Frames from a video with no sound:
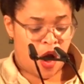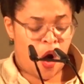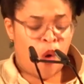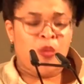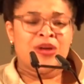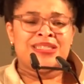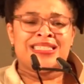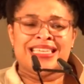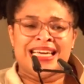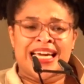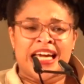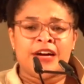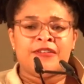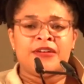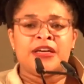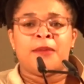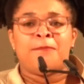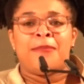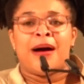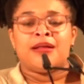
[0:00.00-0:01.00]
What's
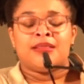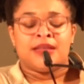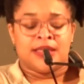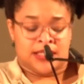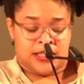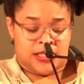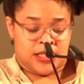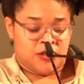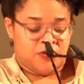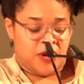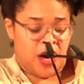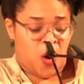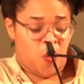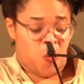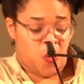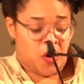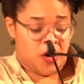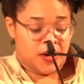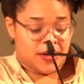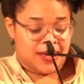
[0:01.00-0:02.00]
eerie about this literary
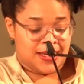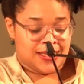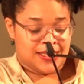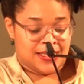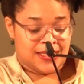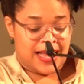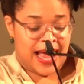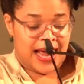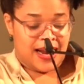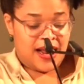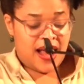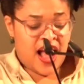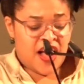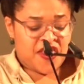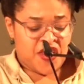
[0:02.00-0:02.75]
work is that